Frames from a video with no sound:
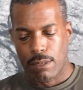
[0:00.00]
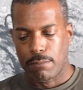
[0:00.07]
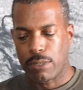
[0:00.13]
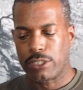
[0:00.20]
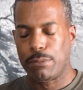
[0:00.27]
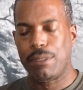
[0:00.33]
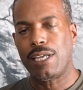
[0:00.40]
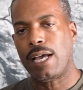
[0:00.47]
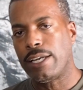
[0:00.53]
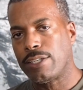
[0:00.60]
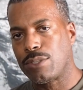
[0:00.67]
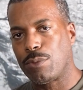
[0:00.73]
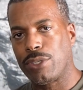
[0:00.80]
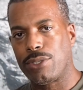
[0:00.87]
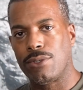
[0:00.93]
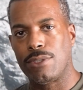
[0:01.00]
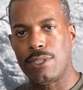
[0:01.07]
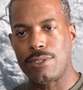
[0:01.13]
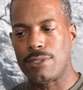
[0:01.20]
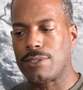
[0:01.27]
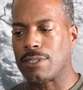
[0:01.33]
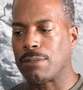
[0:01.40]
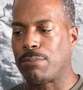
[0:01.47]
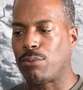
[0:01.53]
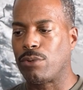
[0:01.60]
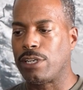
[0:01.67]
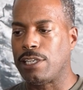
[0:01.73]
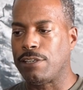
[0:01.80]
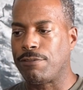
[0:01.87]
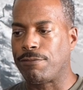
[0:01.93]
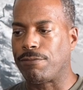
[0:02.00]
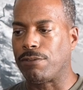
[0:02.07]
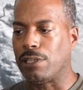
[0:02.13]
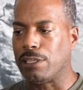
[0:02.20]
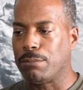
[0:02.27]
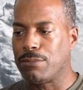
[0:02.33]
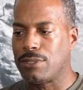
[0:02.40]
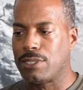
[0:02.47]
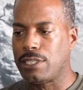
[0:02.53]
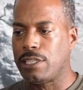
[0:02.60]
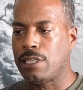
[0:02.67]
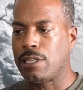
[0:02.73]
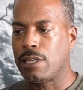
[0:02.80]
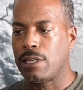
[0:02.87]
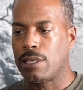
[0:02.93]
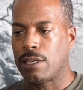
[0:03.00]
But to be honest with you, this is a pretty flimsy